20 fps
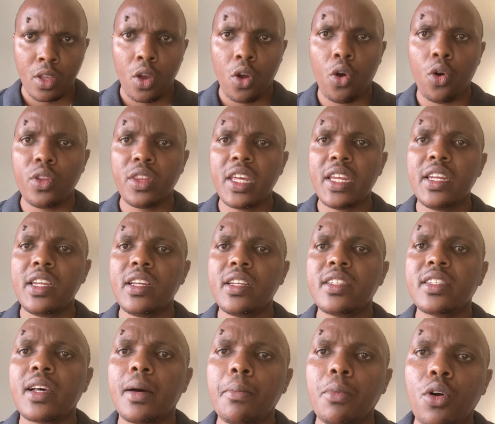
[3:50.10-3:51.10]
or they
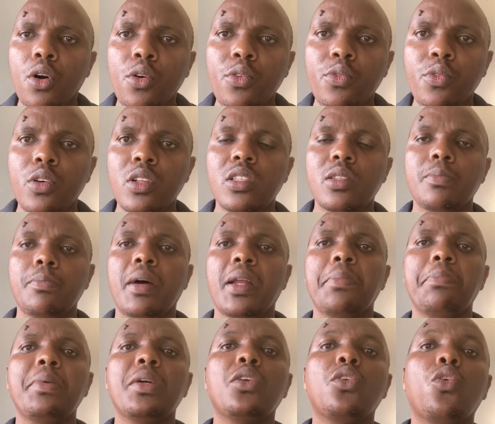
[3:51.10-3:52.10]
need some comforts, but
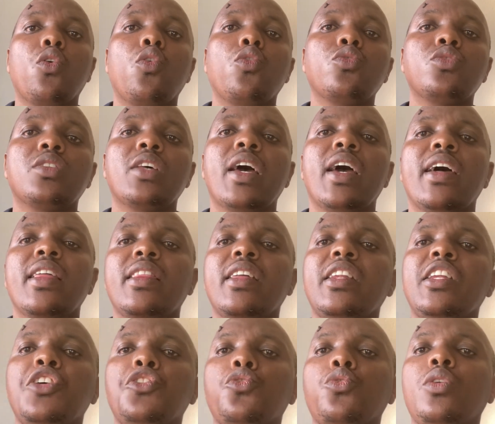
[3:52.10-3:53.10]
because
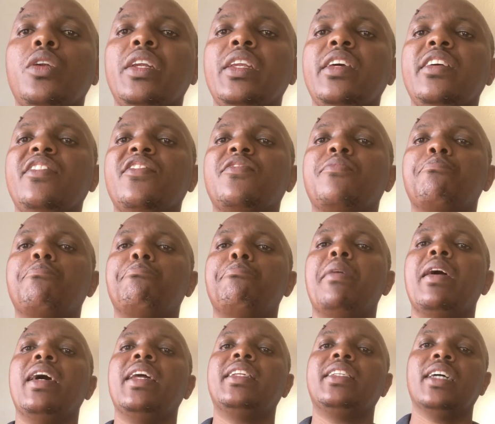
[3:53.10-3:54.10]
they need to live
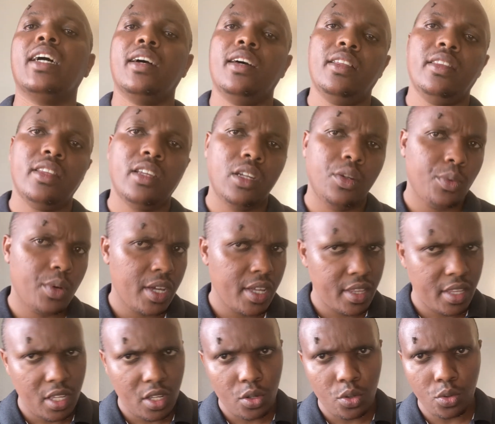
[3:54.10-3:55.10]
better than where
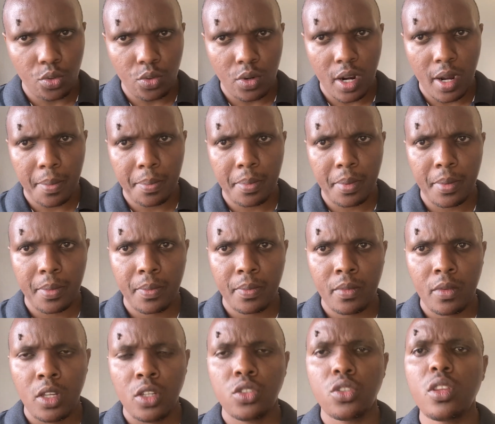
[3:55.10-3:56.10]
they grew up.
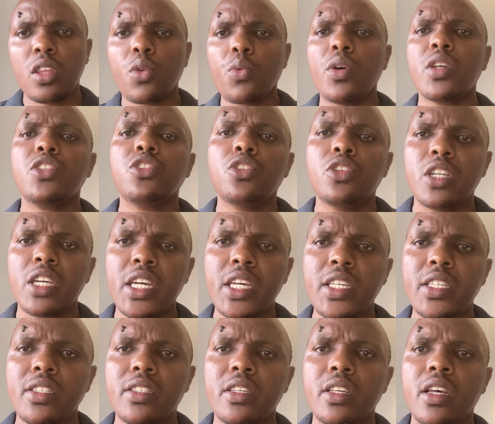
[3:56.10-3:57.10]
So the question
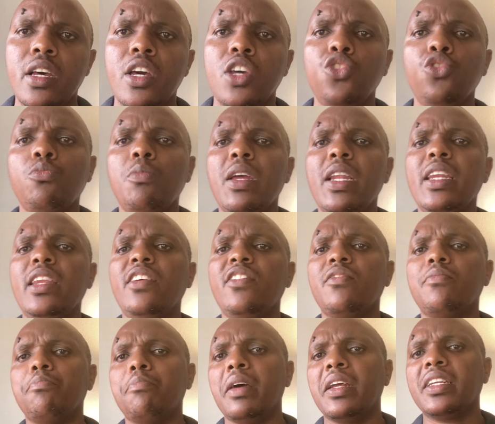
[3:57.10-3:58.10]
is, you may
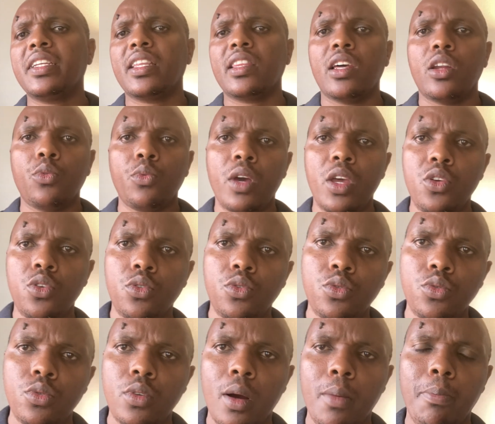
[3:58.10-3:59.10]
live better than where you
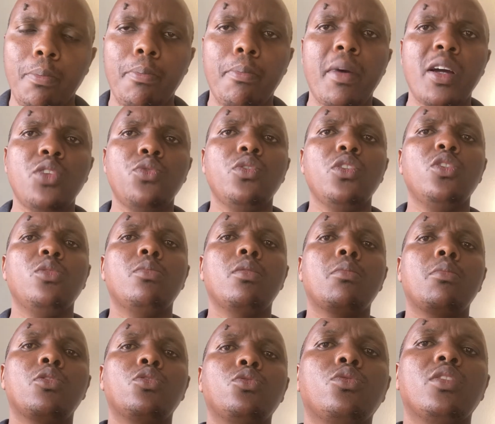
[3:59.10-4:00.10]
grew up, but will you be
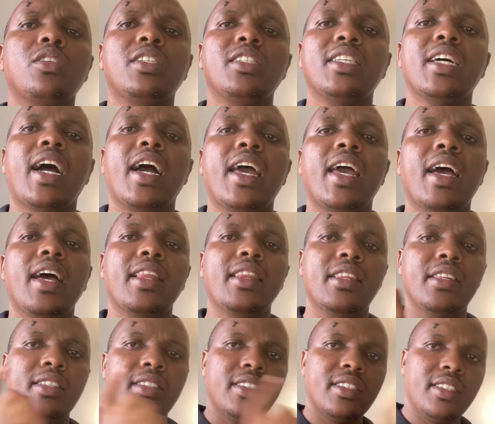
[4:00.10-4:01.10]
able retire
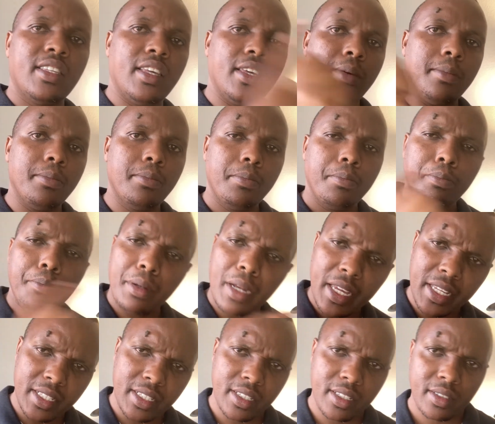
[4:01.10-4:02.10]
the same
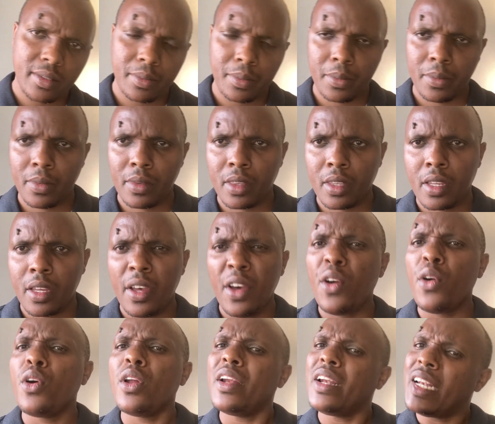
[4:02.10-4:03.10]
place?
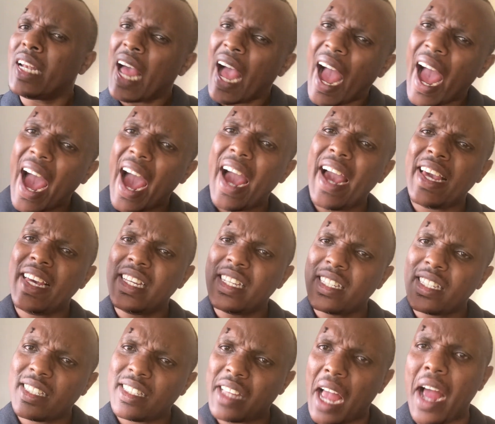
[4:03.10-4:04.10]
High
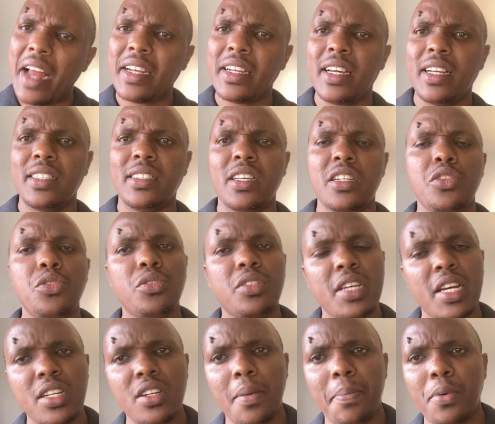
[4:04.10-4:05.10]
standards that you
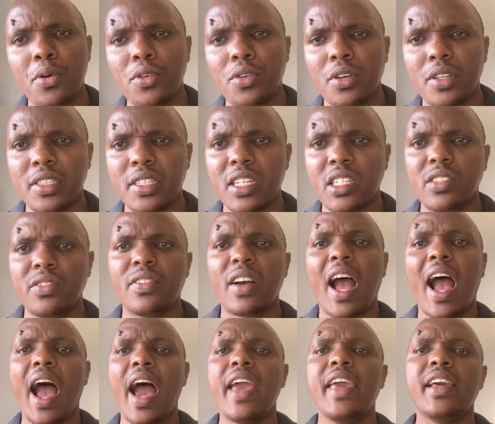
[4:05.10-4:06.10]
set upon yourself,
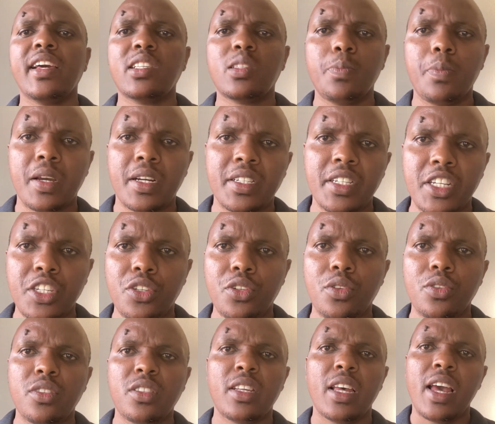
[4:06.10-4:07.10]
high
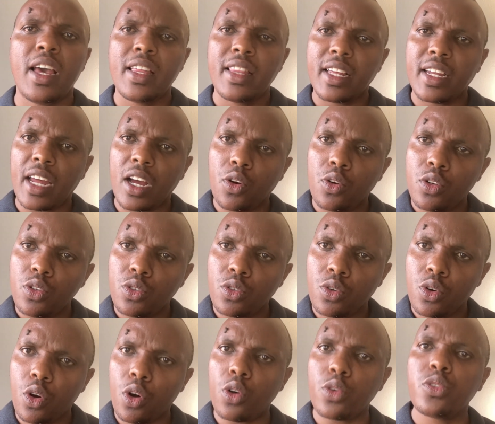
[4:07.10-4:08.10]
expectations that are going to
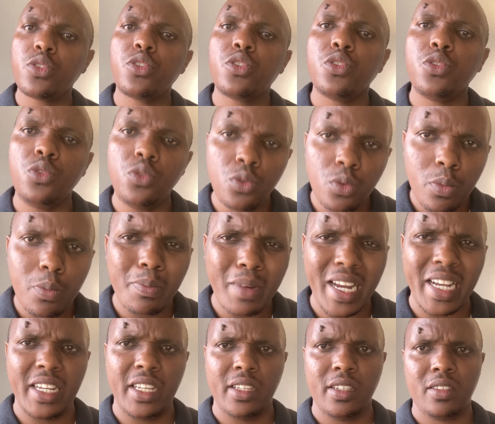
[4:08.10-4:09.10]
cost you
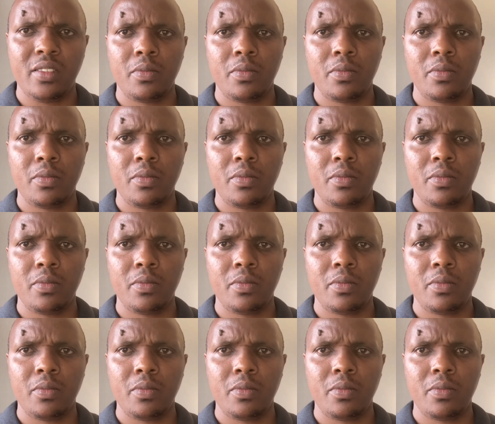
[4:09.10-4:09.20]
money.